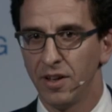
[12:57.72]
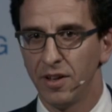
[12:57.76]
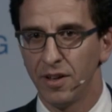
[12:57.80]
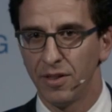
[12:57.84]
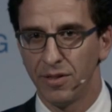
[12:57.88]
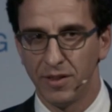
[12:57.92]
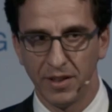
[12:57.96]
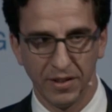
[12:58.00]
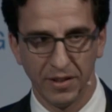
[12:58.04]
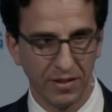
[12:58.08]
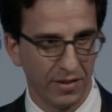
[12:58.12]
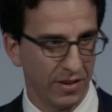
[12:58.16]

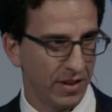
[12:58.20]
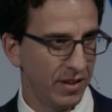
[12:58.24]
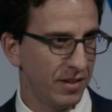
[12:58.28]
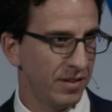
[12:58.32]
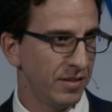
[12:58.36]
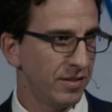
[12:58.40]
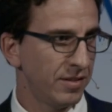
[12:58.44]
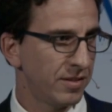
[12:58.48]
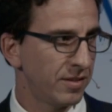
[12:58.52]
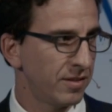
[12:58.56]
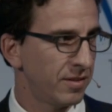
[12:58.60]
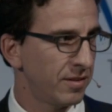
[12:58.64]
This
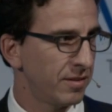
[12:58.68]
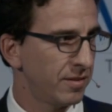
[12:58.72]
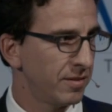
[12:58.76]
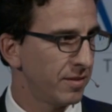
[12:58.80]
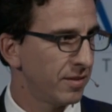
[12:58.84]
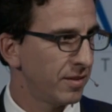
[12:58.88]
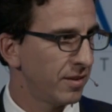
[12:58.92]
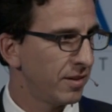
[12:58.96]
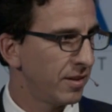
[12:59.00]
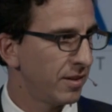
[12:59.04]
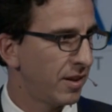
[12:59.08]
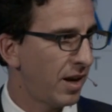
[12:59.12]
is,
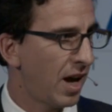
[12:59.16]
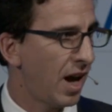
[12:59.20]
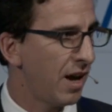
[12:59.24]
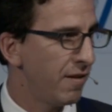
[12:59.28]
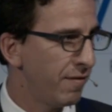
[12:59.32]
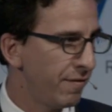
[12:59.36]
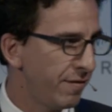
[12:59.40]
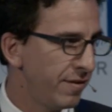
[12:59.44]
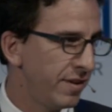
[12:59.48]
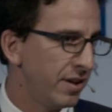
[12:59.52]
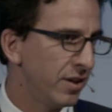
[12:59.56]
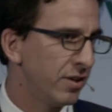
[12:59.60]
I
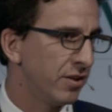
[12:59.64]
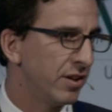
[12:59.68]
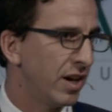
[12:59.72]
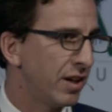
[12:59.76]
fear,